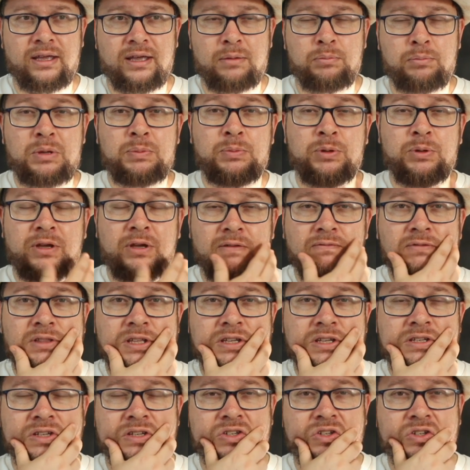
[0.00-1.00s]
people give
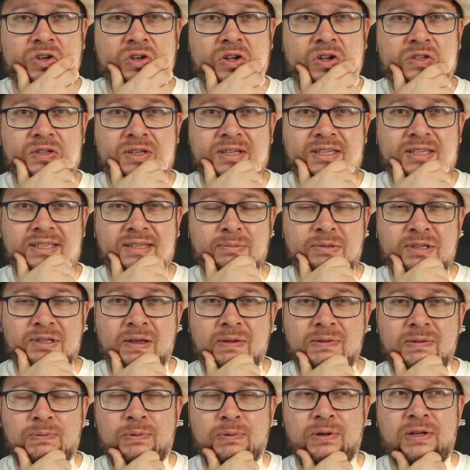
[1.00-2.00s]
this a chance, because
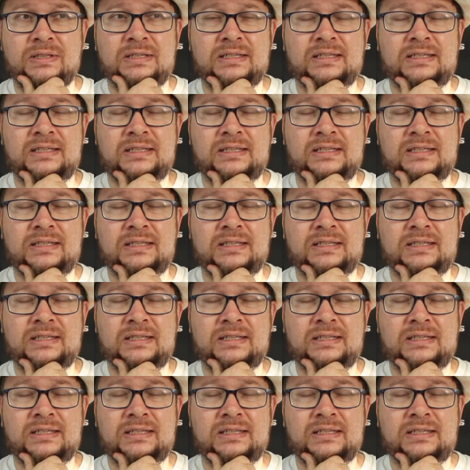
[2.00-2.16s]
sometimes when it's